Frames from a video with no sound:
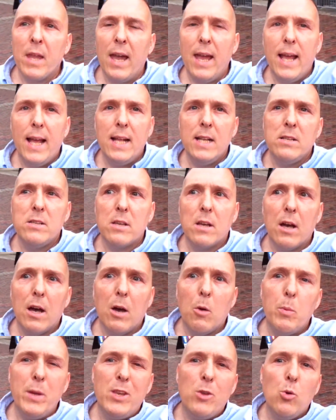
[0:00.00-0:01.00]
And
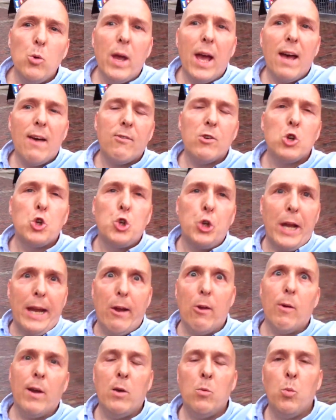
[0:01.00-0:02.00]
uh, we do have a
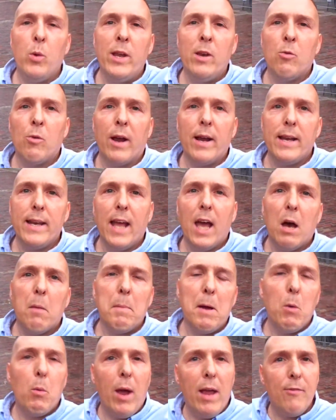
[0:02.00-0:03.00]
share and win right now.
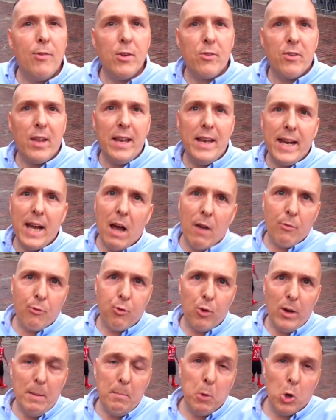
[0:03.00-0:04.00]
My wife is sending out
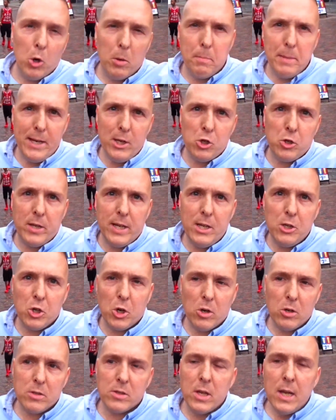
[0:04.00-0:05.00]
free Myrtle Beach
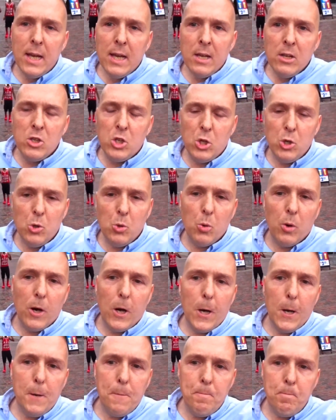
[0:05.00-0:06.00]
t-shirts to
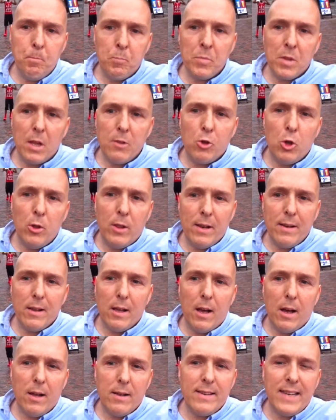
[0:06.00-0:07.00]
uh, to the
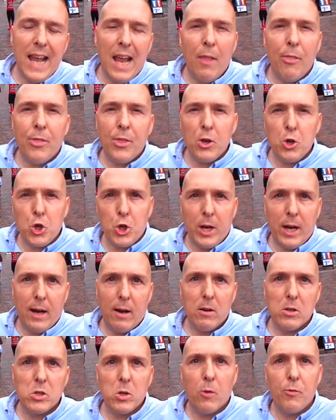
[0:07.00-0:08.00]
10th uh,
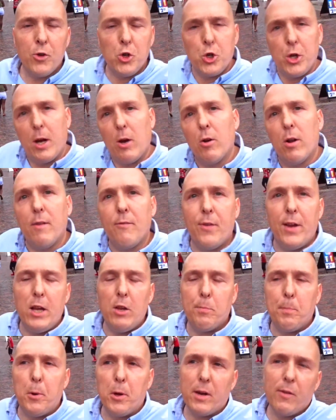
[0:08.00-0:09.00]
share. So if you share it on
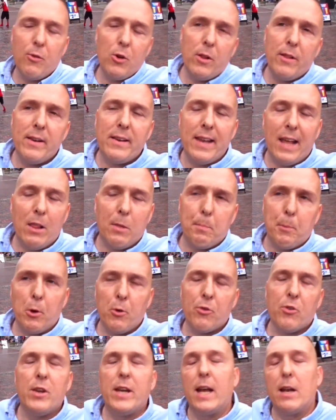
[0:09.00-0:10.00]
Facebook, if you're the 10th
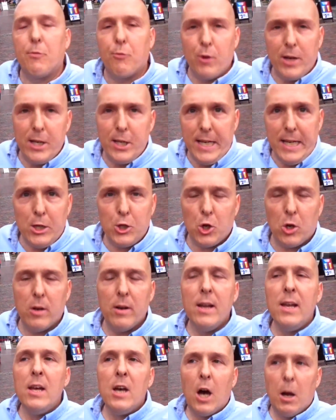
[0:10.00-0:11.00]
person, you get a free t-shirt,
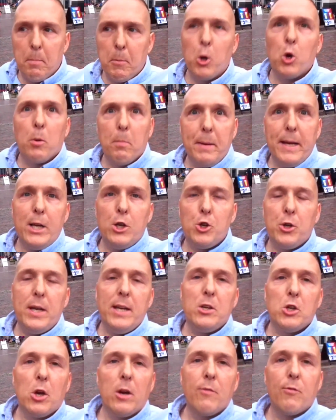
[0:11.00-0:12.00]
a Myrtle Beach
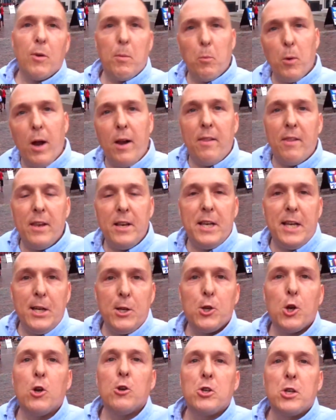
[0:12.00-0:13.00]
t-shirt from one of the
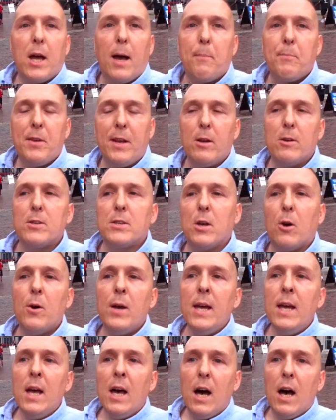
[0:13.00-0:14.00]
t-shirt shops here. So
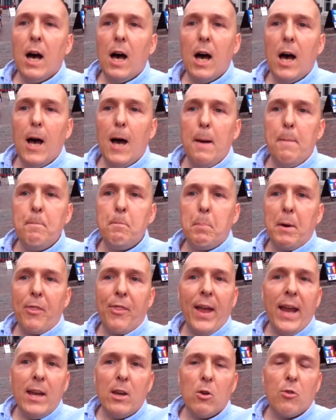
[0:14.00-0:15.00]
um, but
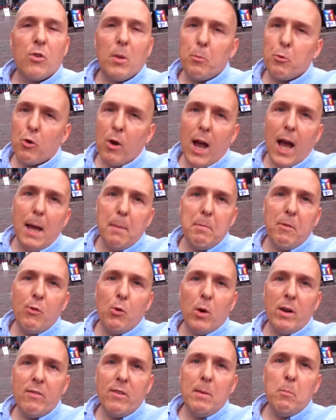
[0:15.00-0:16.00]
thank you. Subscribe if you
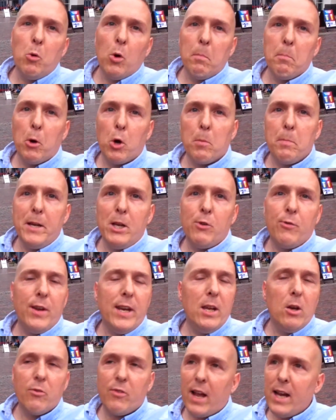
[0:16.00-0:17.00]
want to see more Myrtle Beach
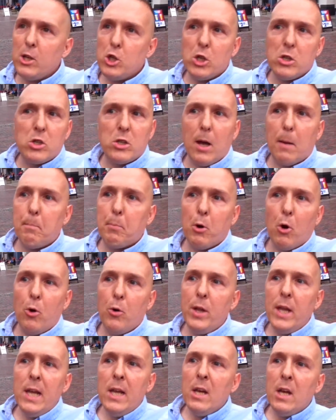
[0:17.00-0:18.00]
videos. I just
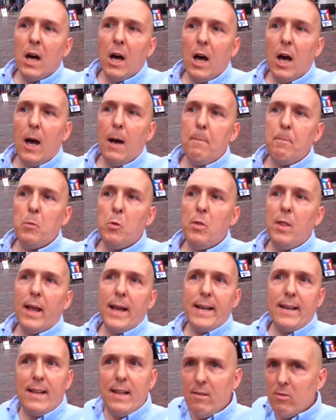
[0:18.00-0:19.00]
upload um,
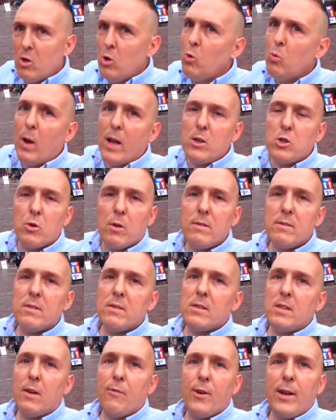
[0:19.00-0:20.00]
like these new restaurants
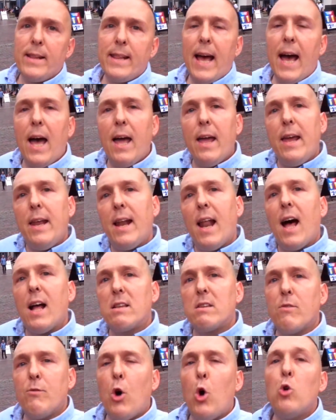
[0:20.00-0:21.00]
and stuff like that, and
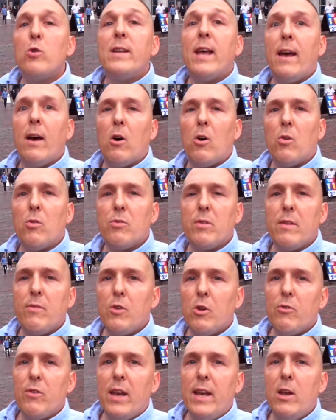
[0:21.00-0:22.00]
lots of hotels. If
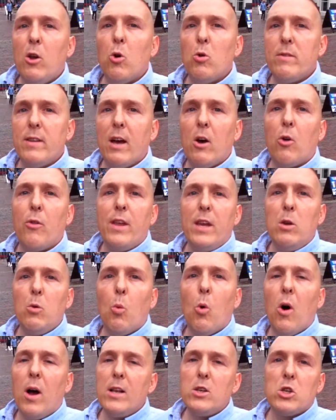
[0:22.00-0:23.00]
there's any hotel that you
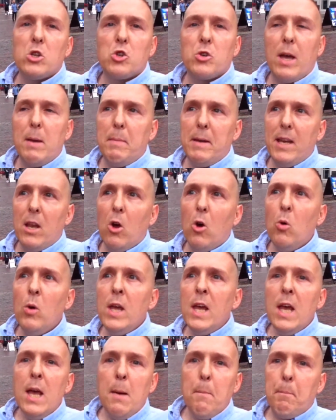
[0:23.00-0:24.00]
want, just let me know.
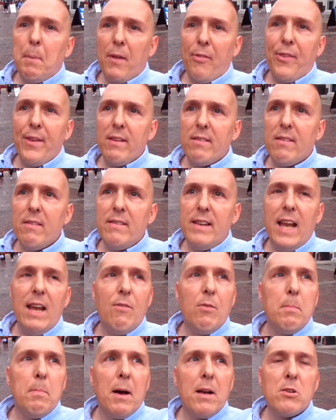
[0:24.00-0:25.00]
But this is
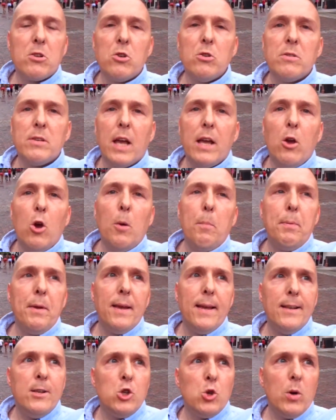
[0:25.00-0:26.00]
Dave and Buster's. I hope you
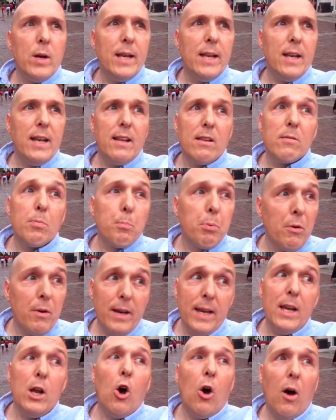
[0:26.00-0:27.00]
enjoyed it. It's
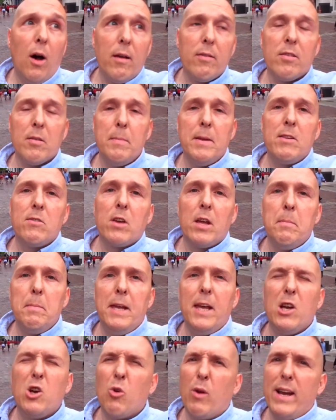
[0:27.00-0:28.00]
pretty awesome. It's going to
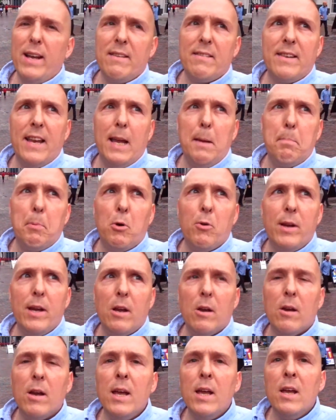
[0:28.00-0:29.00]
be a great staple
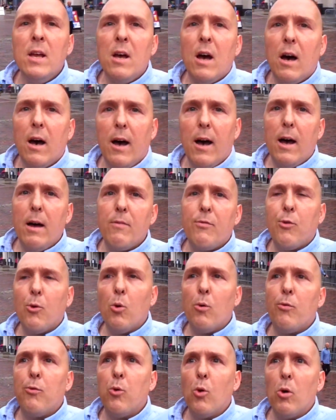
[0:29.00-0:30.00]
here uh,
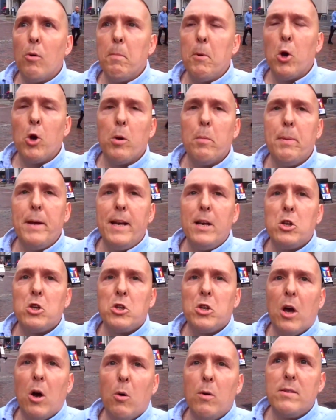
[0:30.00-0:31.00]
for, for Myrtle Beach.
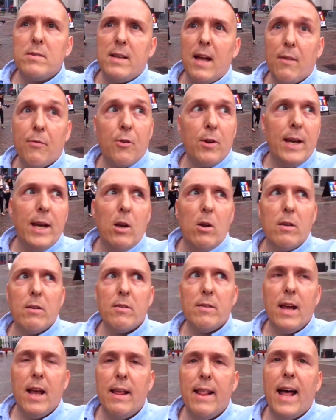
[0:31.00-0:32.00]
So it's definitely here to
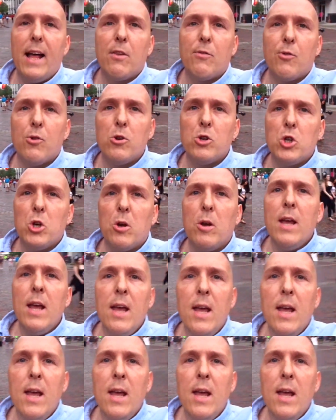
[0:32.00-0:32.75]
stay. That's for sure.